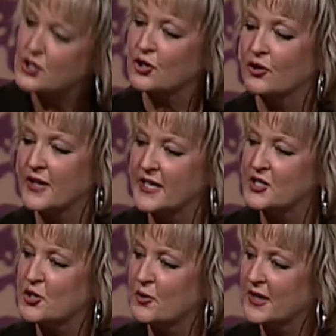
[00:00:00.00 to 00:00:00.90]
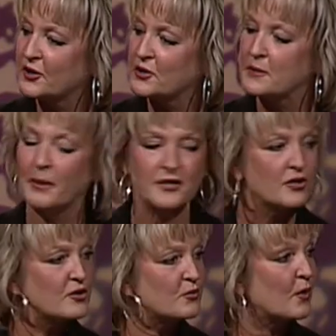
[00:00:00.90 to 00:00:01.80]
sure that you get those
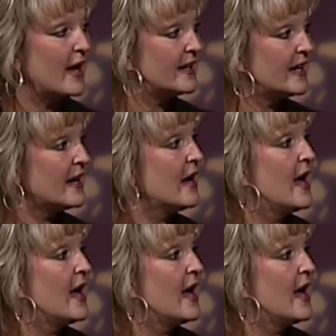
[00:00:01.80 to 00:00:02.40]
buzzers ready.